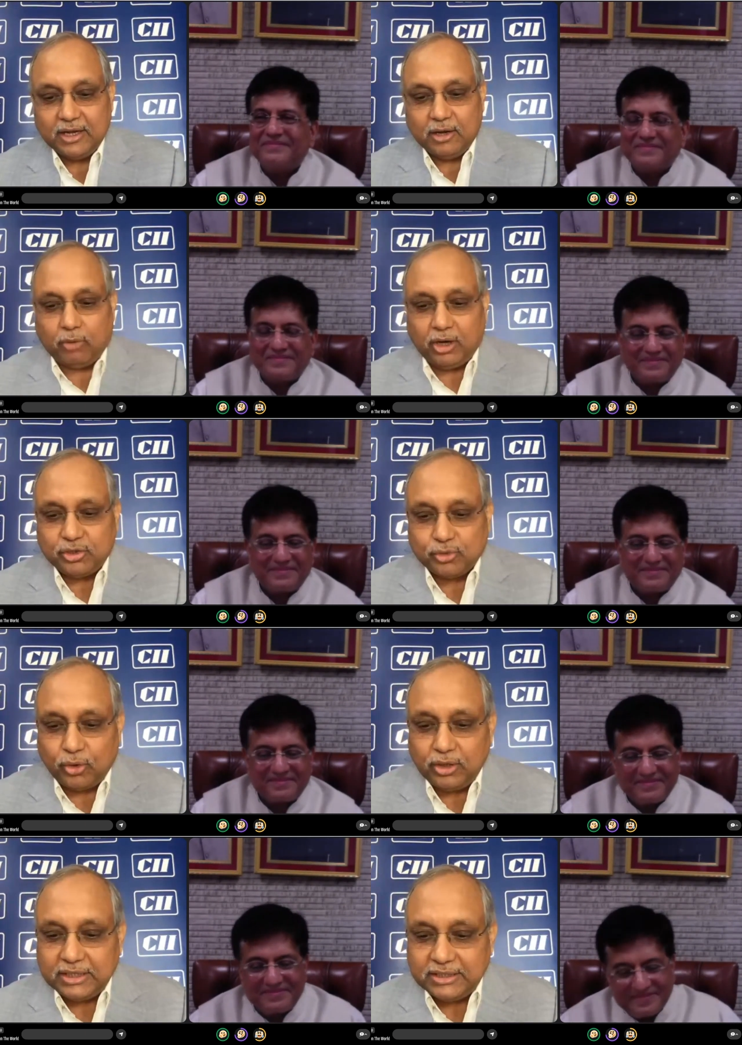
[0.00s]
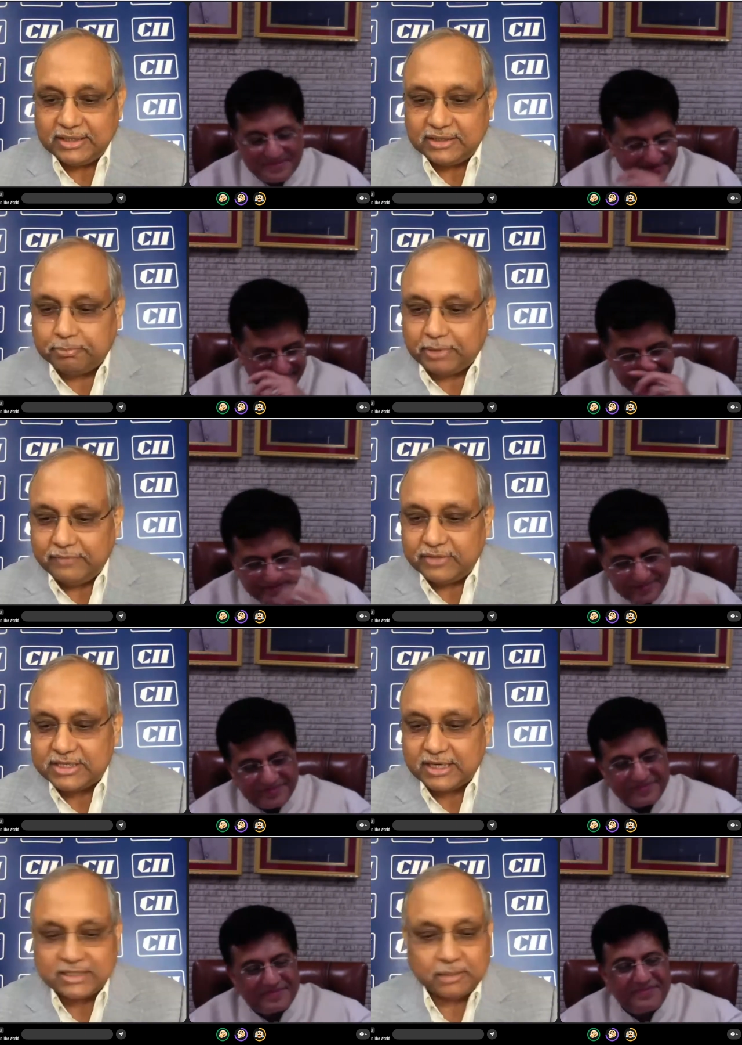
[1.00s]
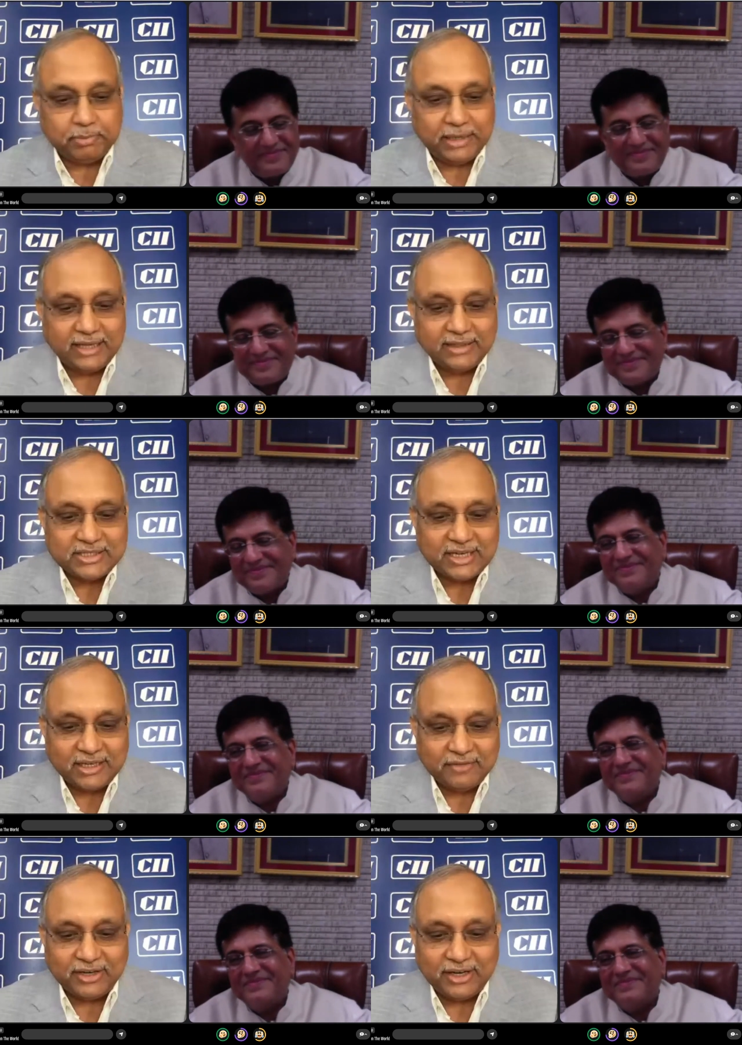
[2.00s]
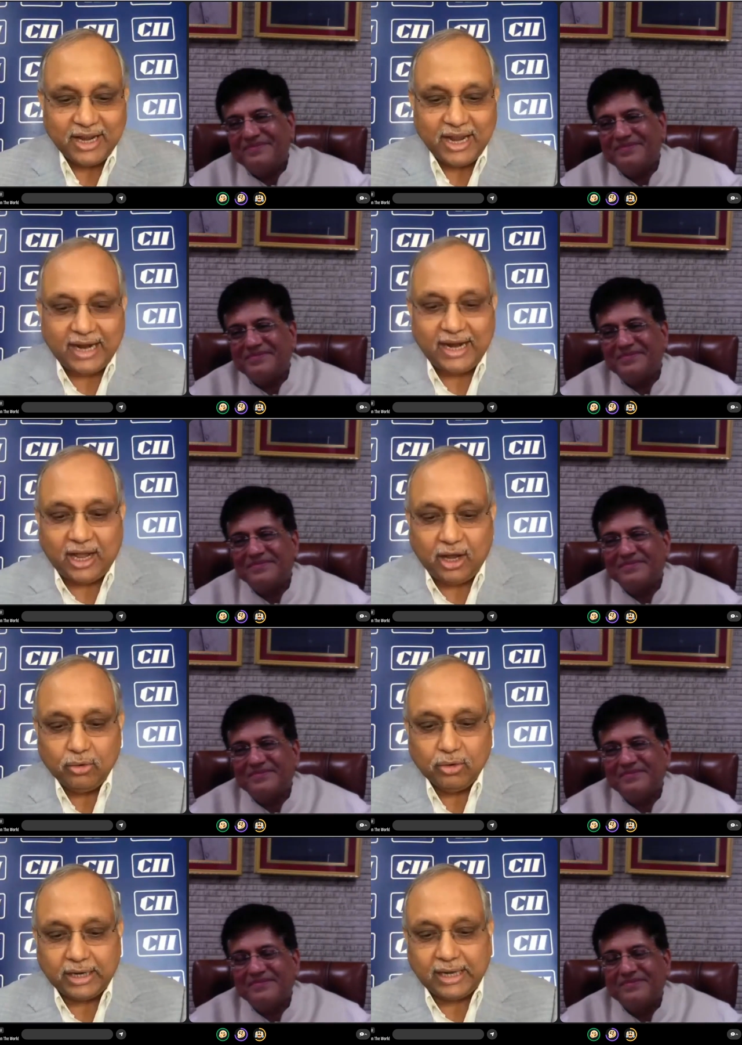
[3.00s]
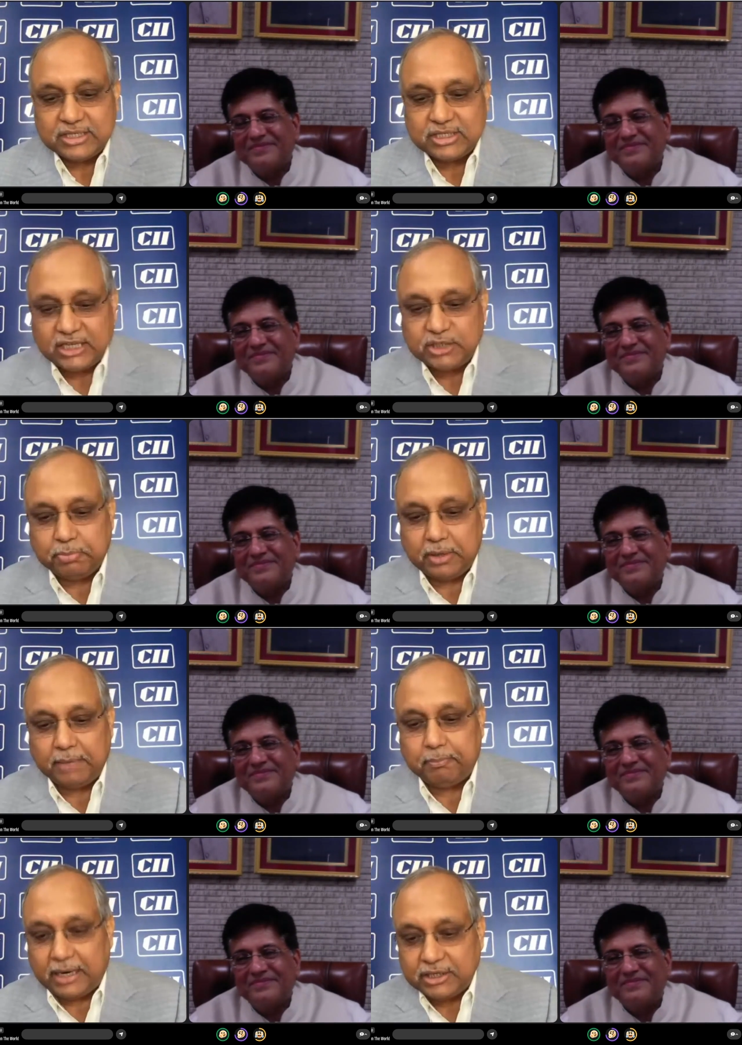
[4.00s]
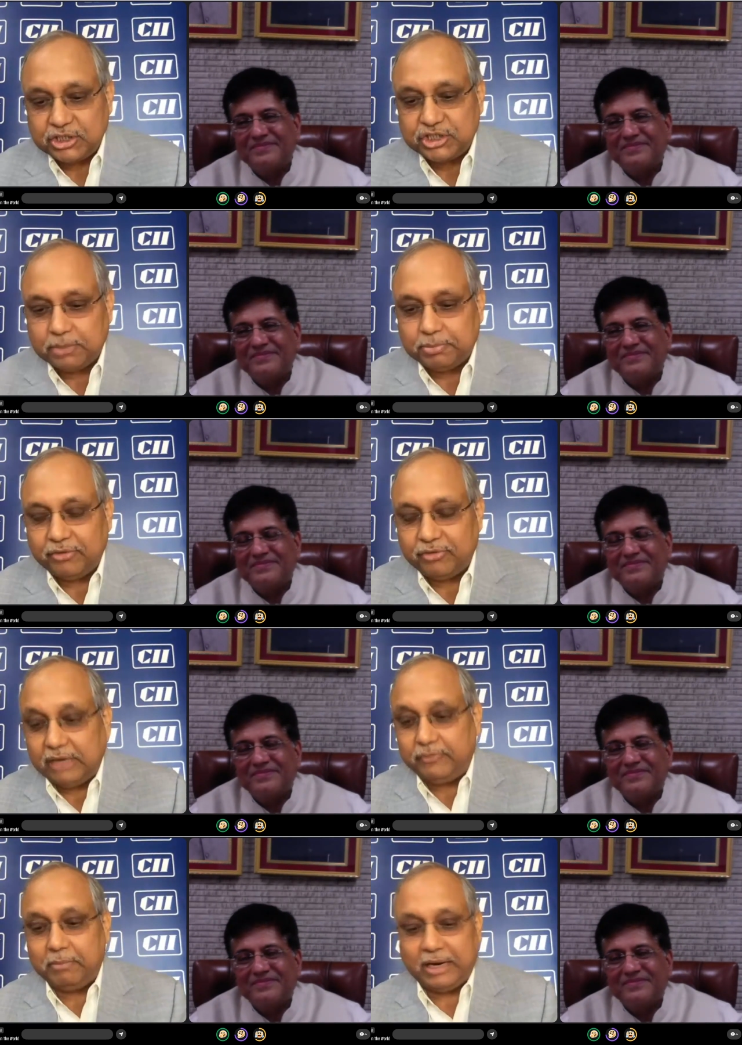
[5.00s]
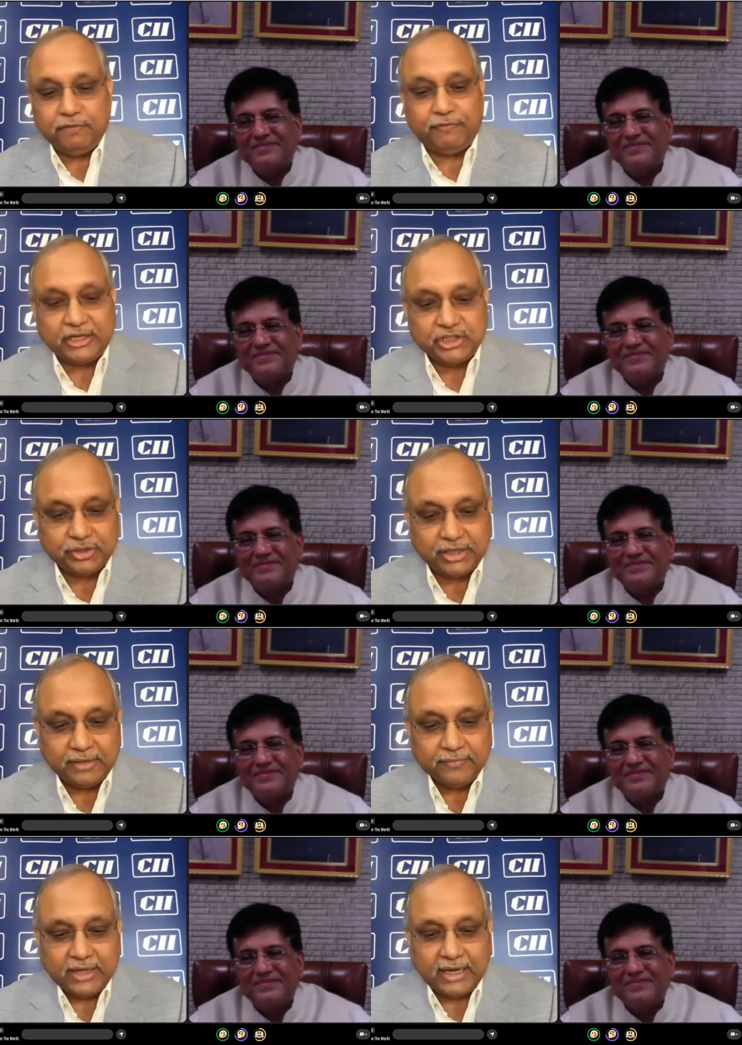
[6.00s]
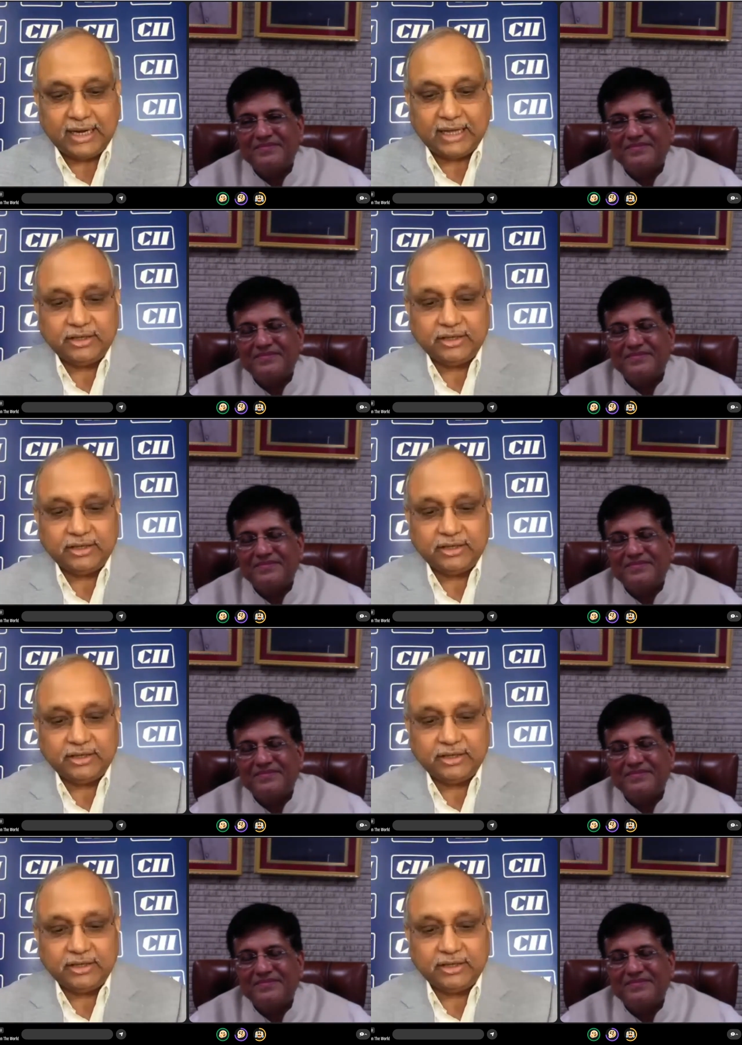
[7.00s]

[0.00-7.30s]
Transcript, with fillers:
Speaker 1: What role did the private sector play in this endeavor, and how can such a partnership in railway manufacturing and other